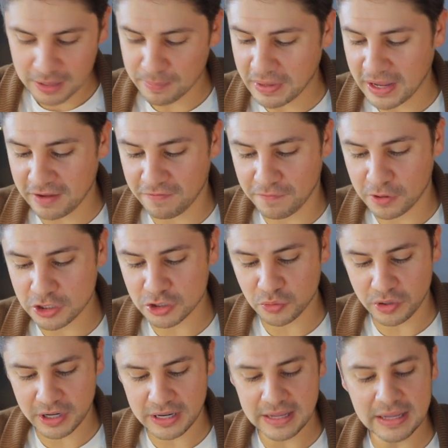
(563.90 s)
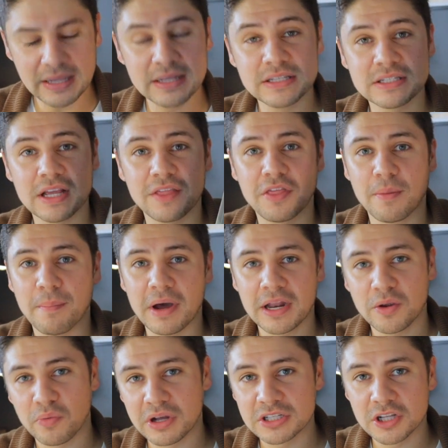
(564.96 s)
My first one is The
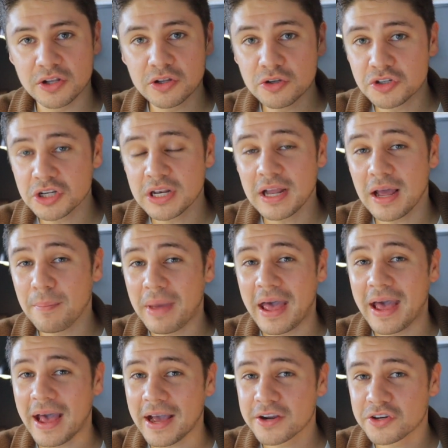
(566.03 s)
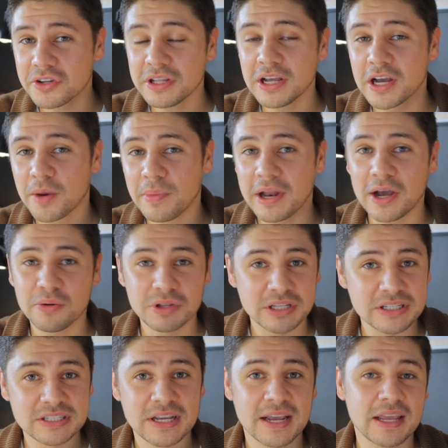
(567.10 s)
Money Resolution. I'm actually coming out with a
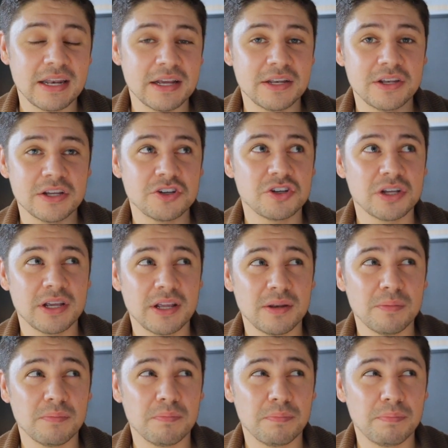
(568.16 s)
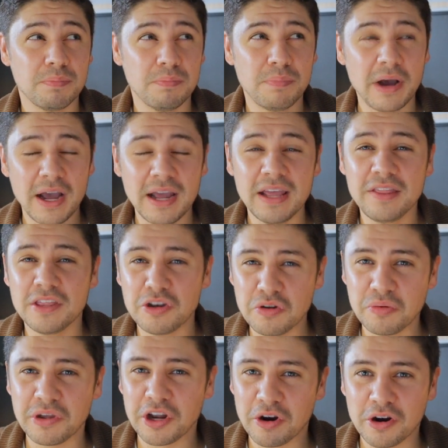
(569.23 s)
second edition by the
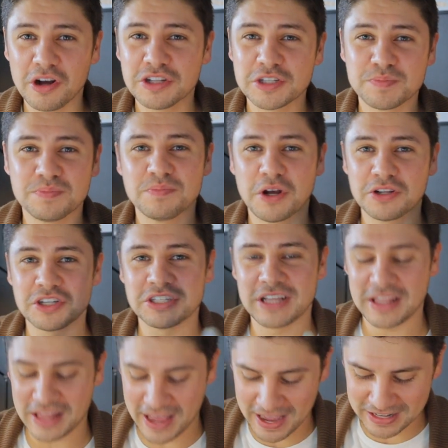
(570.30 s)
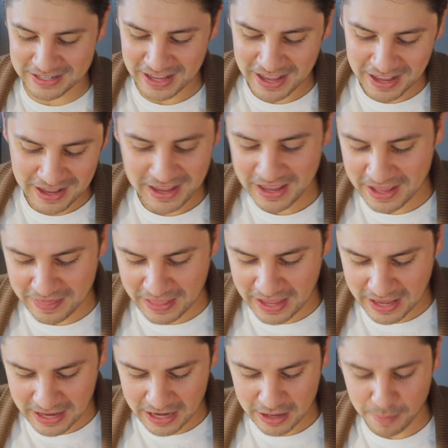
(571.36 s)
new year. I'll just say that. And
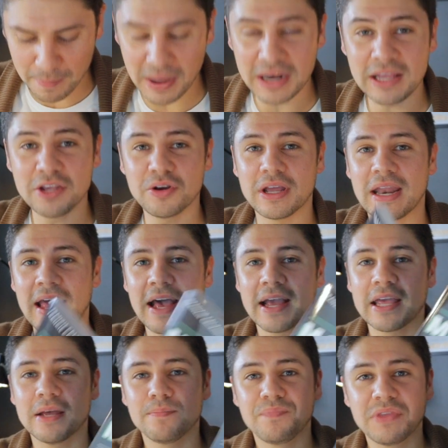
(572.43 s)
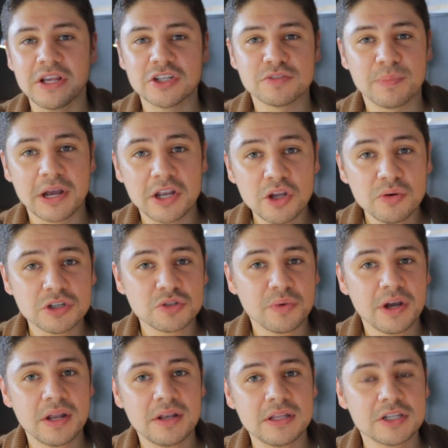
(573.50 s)
then Money You Can Hack It is my newest
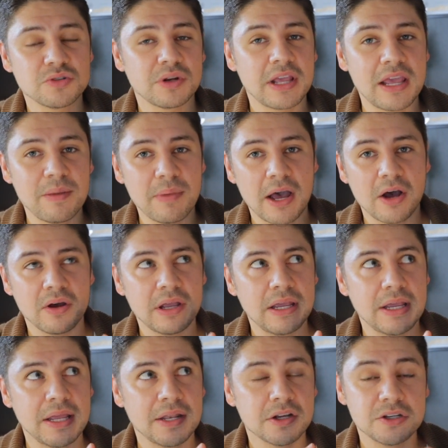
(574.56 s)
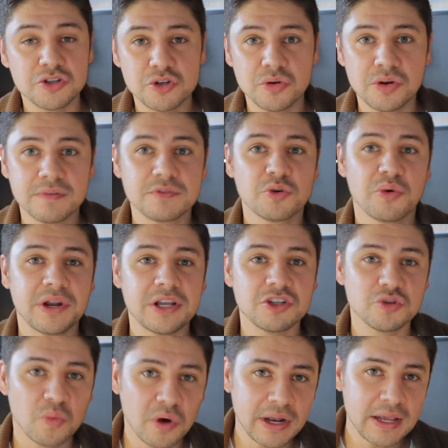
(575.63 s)
one. This one came out in June of
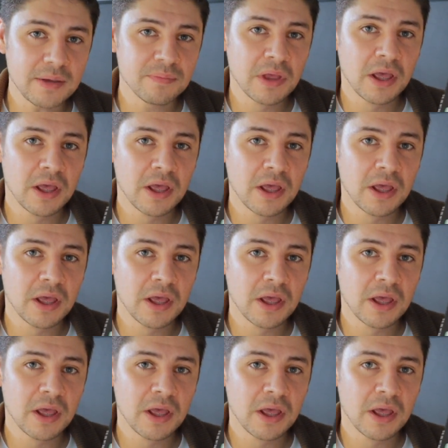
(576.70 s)
2020.